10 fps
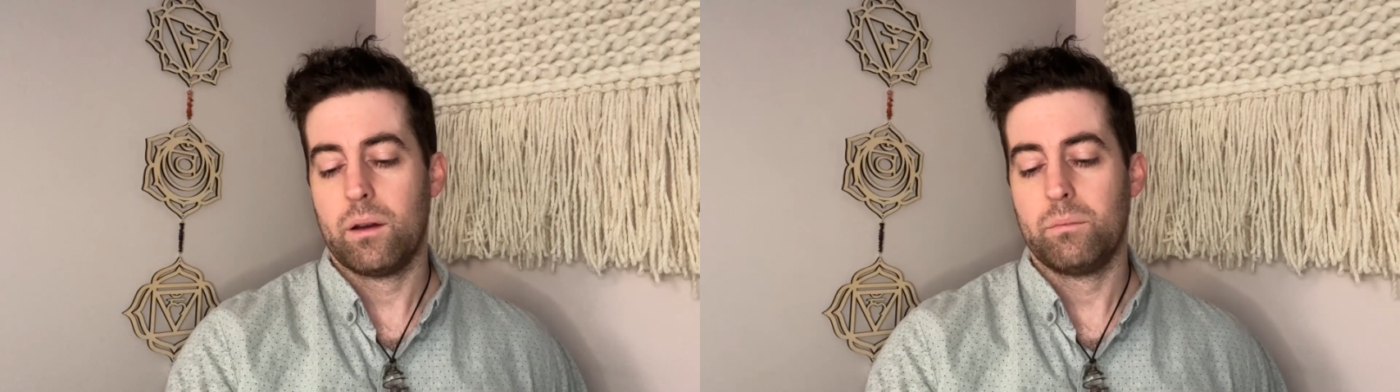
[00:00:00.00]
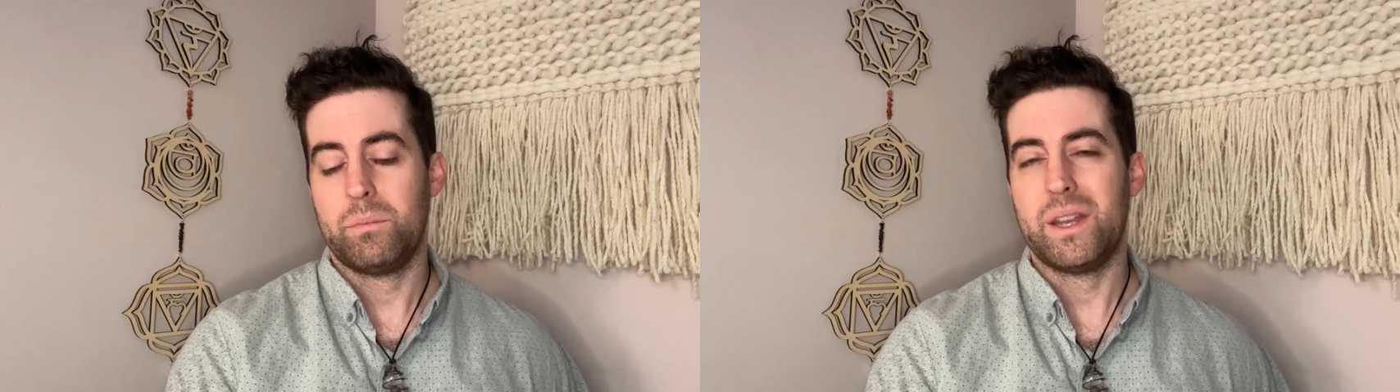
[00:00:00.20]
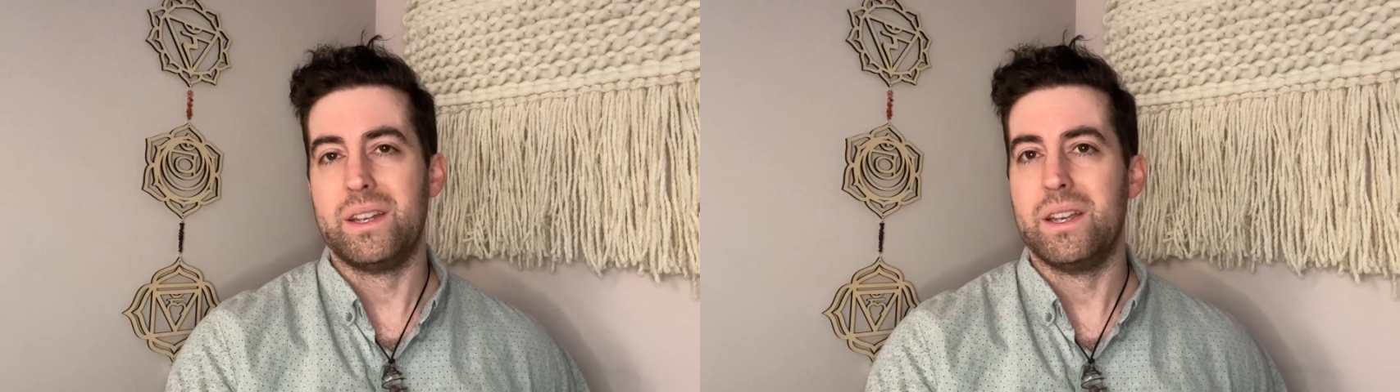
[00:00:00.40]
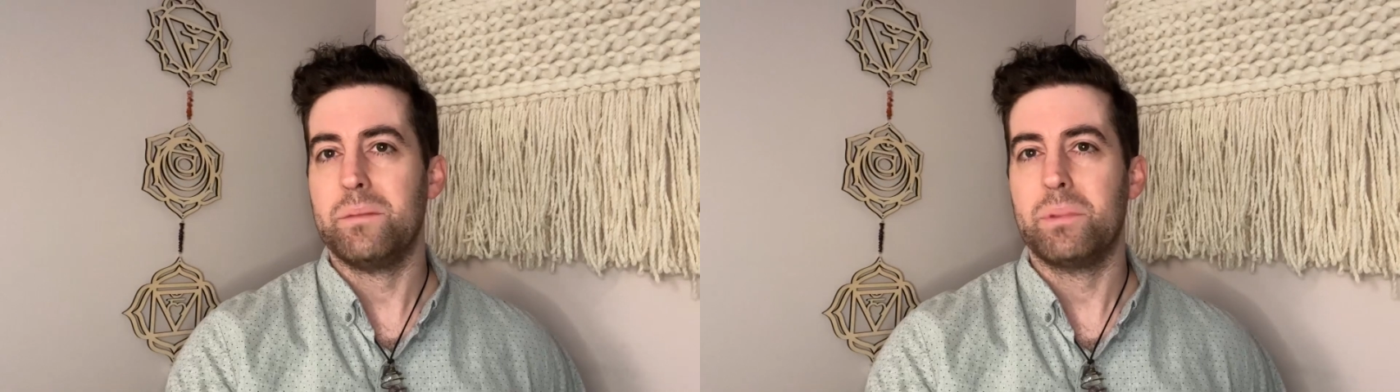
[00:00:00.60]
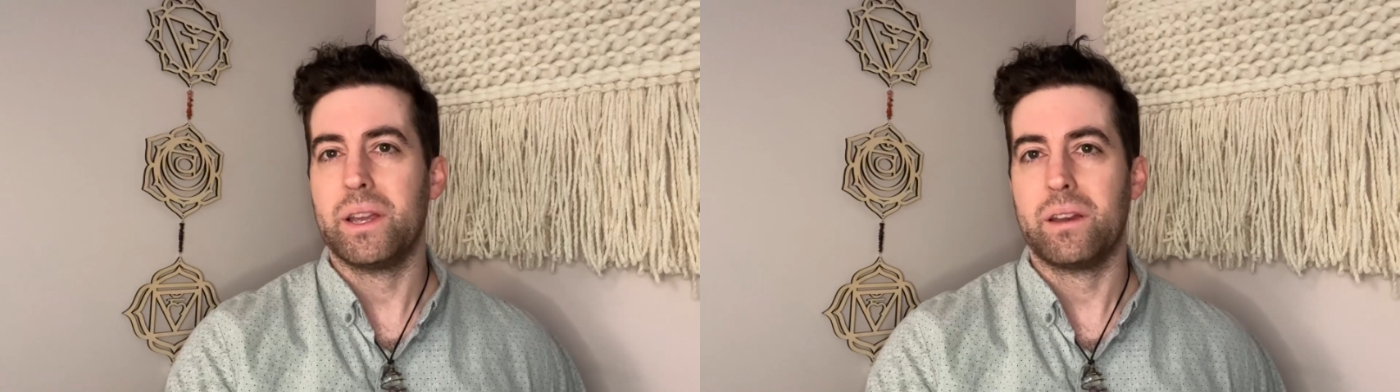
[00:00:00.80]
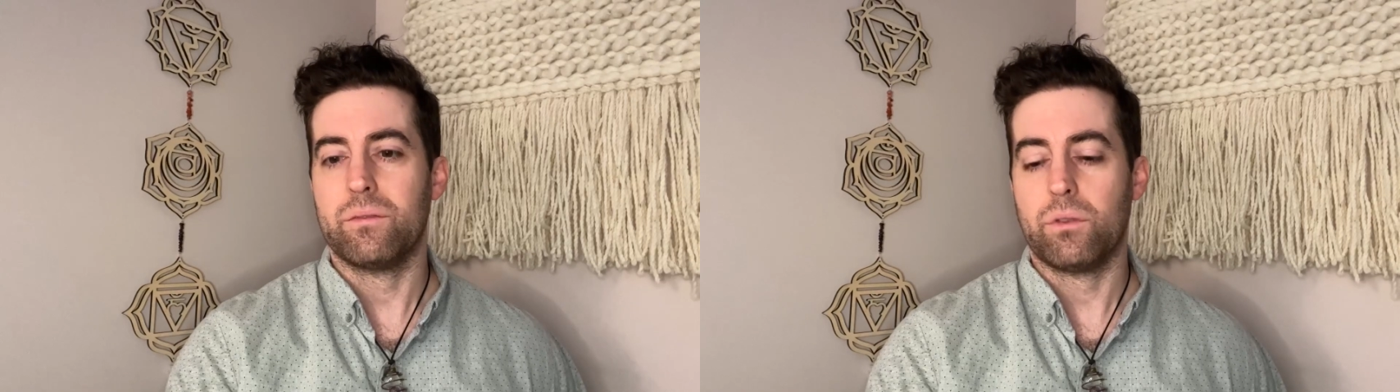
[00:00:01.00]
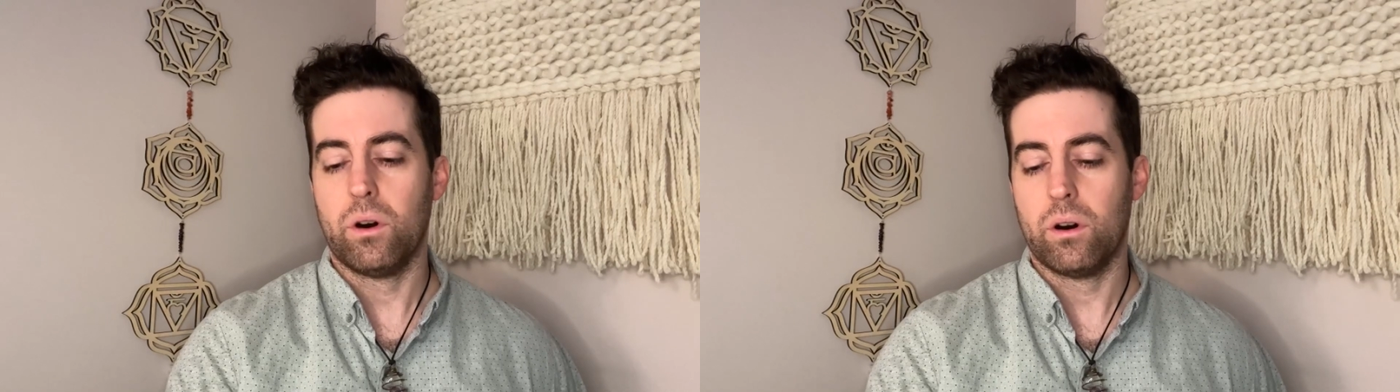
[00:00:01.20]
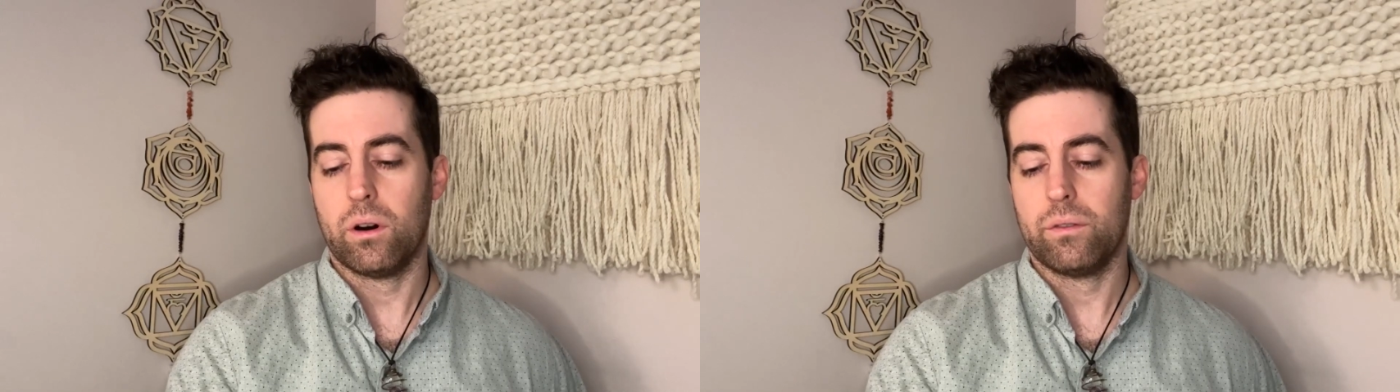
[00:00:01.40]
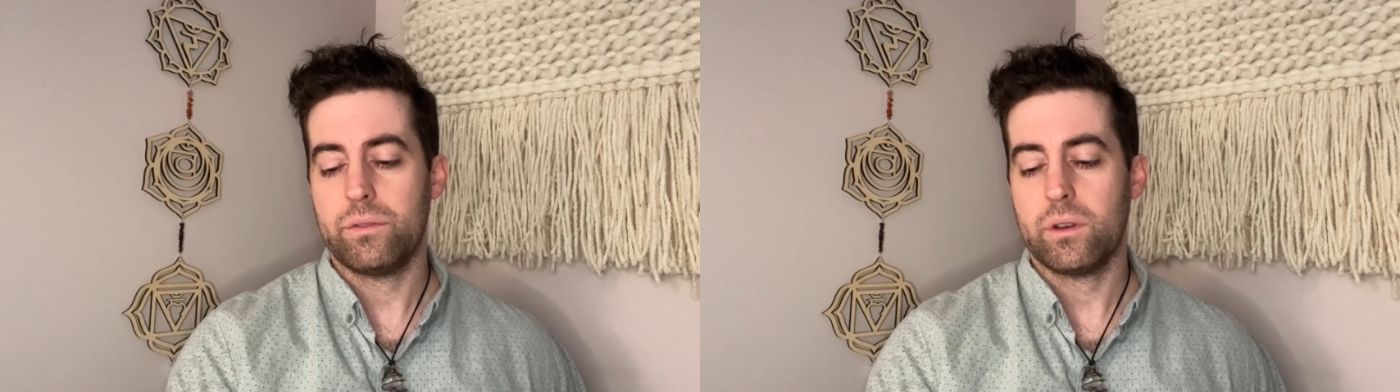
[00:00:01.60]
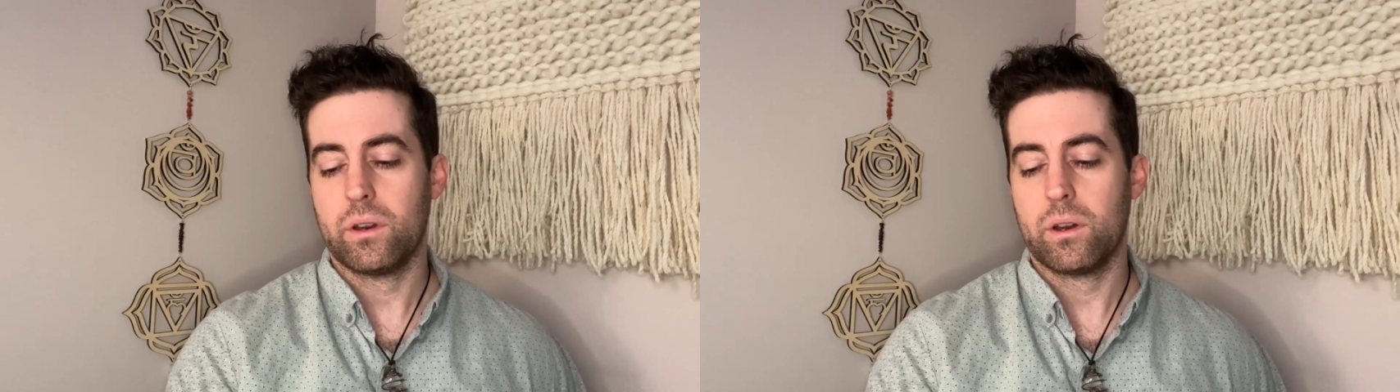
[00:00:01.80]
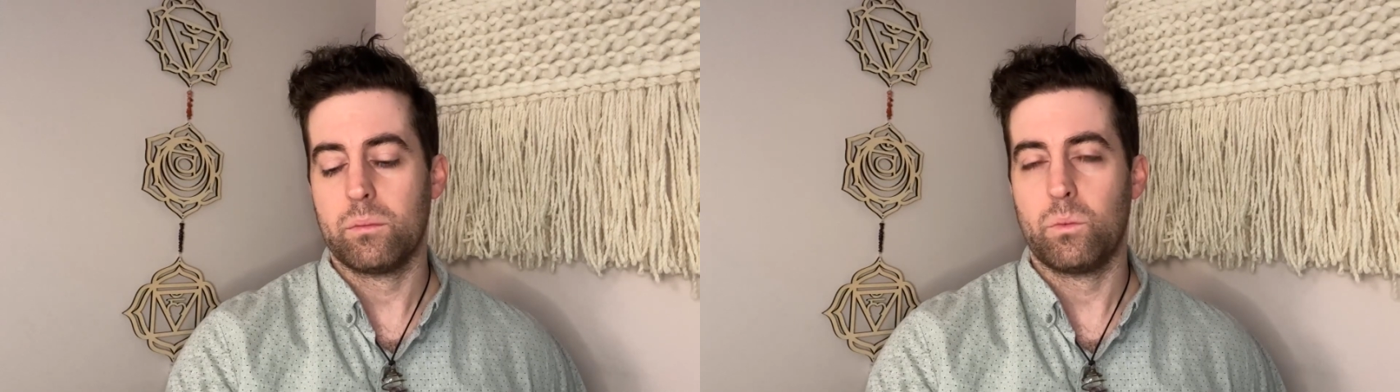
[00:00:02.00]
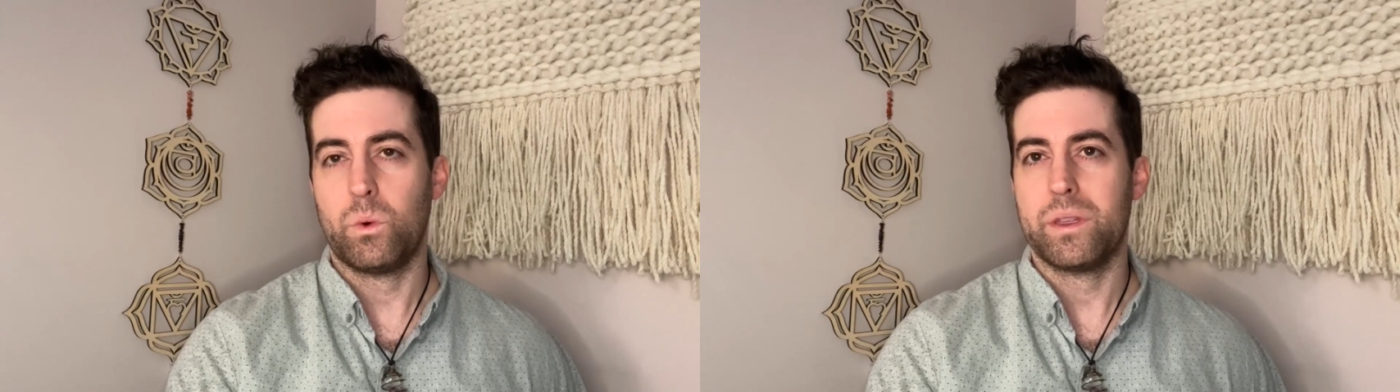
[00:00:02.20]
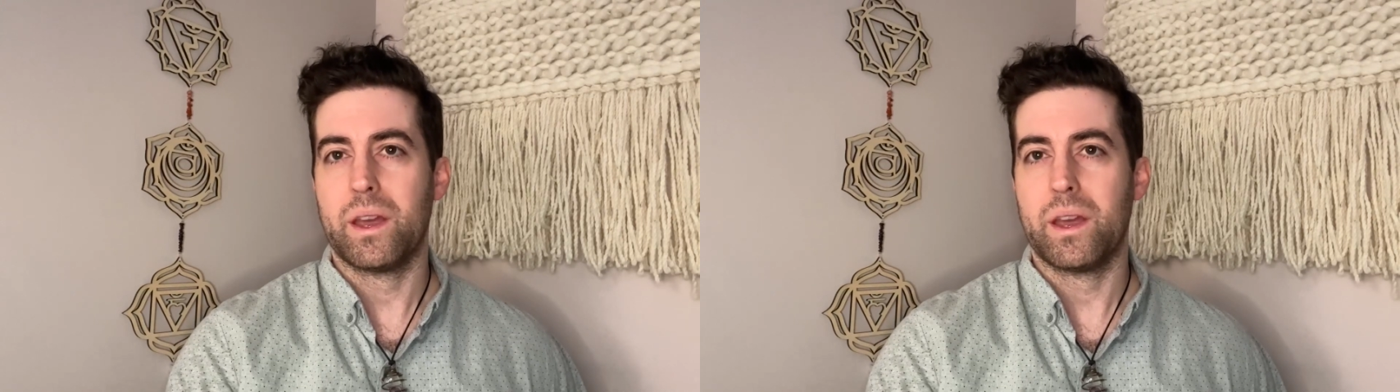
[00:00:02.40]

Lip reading: be deeply involved with